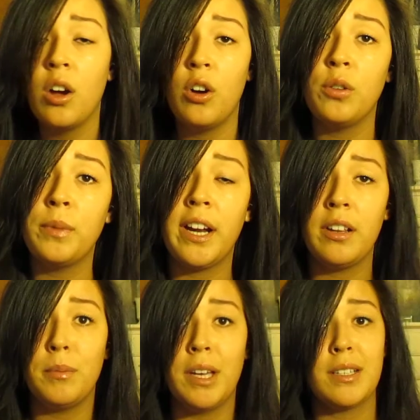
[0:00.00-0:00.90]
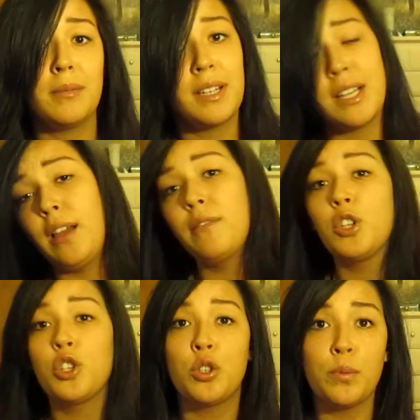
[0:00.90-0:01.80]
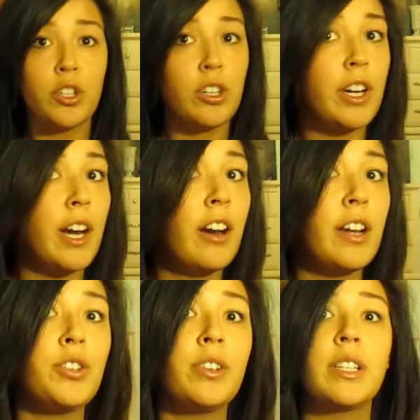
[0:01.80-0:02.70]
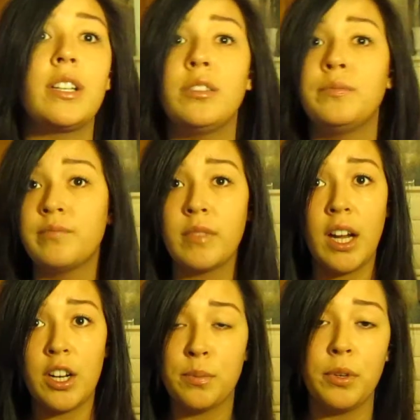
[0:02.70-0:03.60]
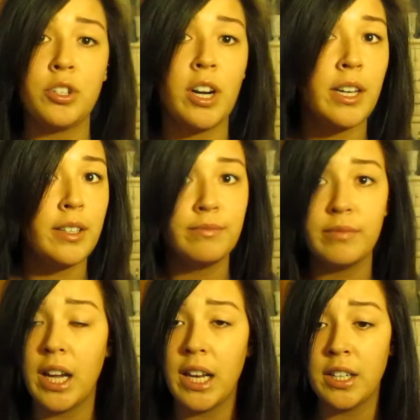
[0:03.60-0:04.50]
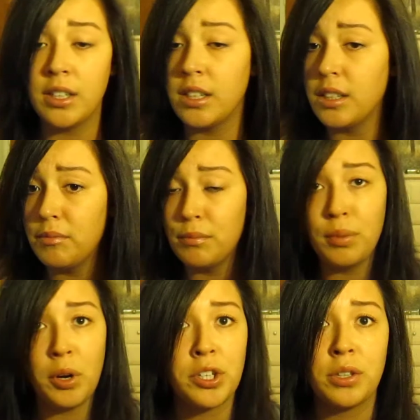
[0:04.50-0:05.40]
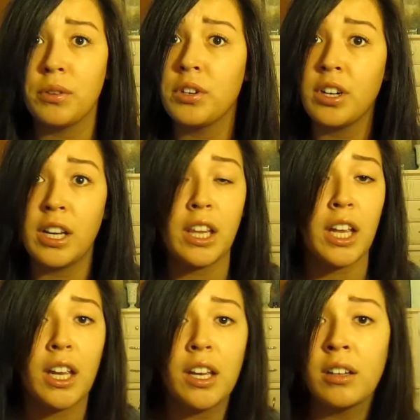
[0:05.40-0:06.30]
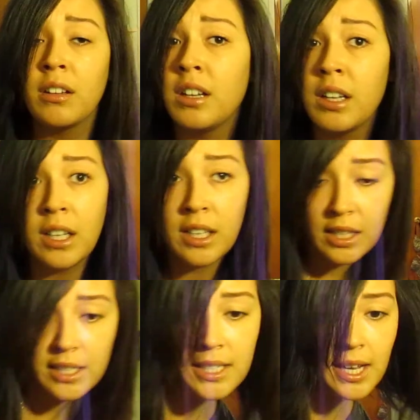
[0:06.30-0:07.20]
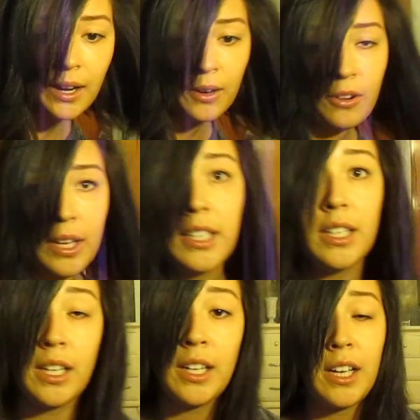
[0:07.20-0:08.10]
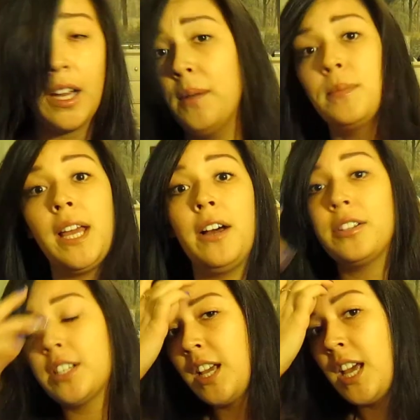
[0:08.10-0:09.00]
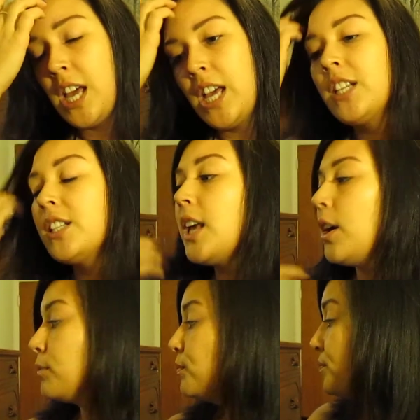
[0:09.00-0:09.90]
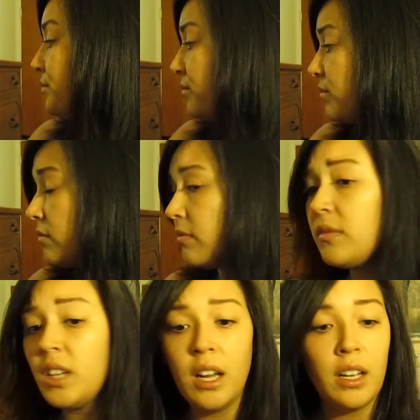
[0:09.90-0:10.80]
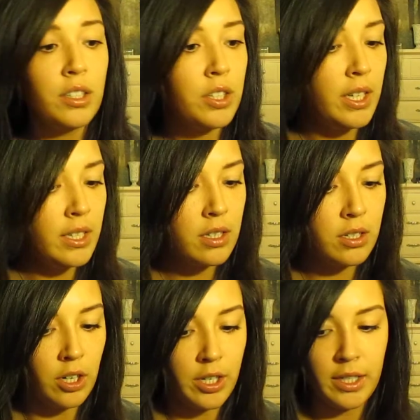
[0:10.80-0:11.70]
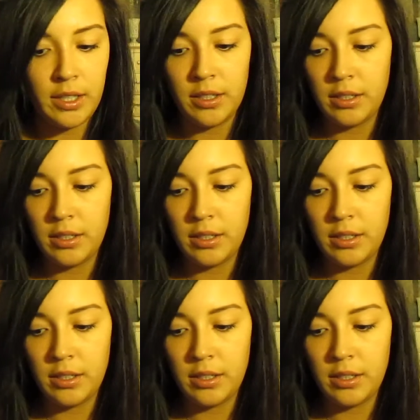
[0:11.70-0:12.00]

hold my hair the best because I have super straight hair, as you can tell. I just blow dried it. I didn't brush through it or anything. This is how it comes out. So, to get started,